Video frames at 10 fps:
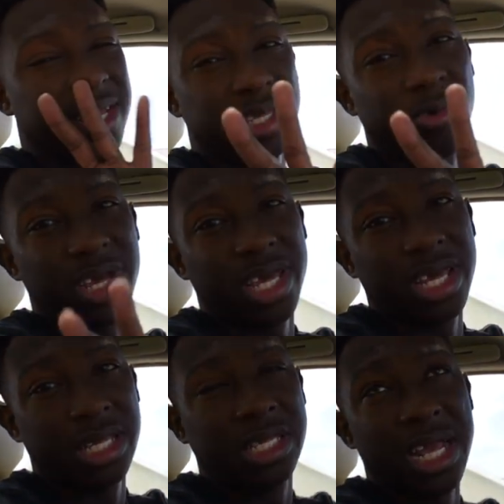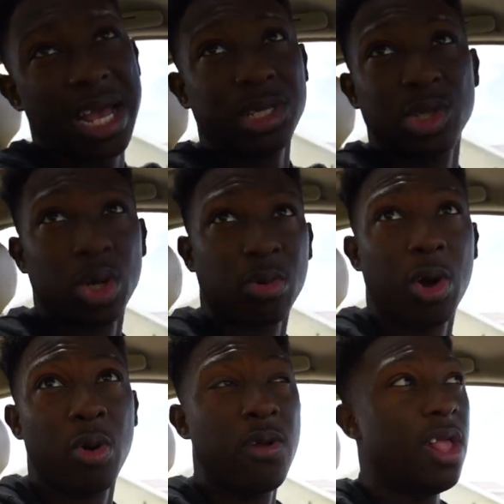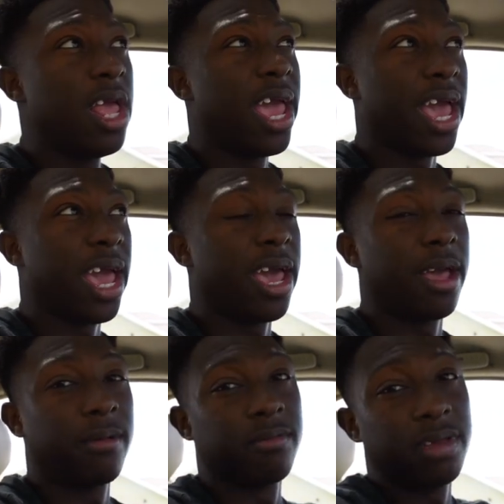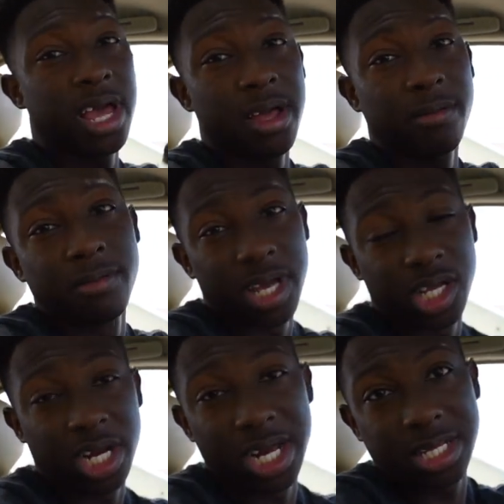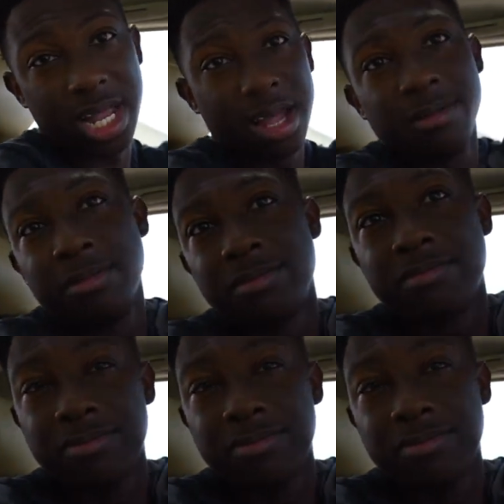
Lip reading: That's 3 E's, Z as in Zorro. And, yeah, catch y'all next time.